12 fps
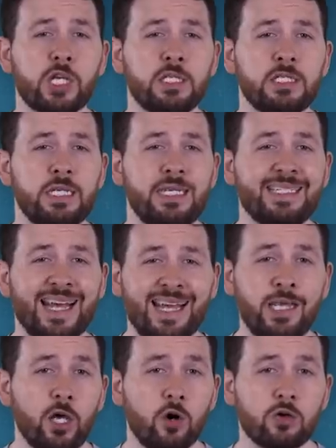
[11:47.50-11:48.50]
concede
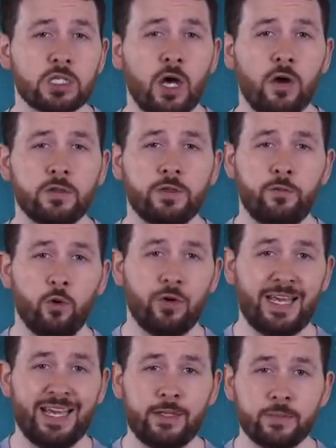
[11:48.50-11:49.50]
10 goals after 4
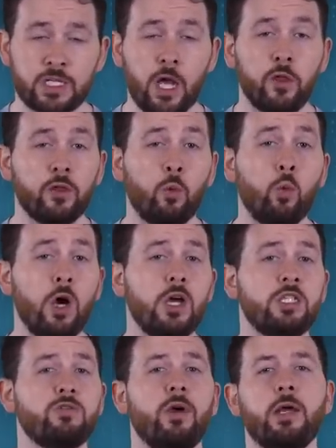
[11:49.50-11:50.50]
games, the
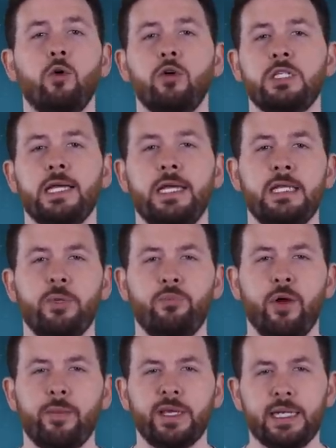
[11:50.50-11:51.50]
worst record in the
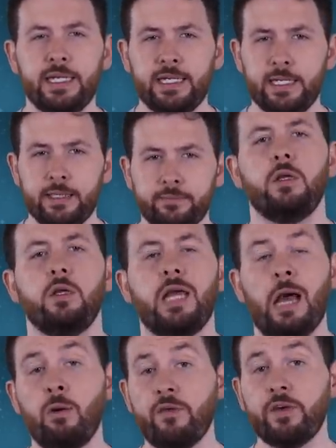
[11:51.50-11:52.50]
Premier League.
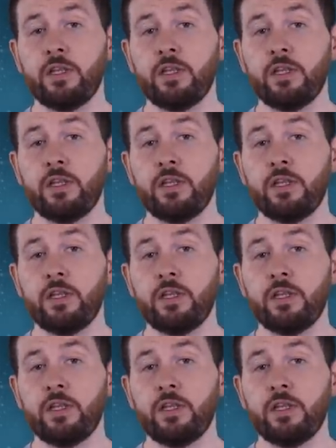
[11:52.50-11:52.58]
However,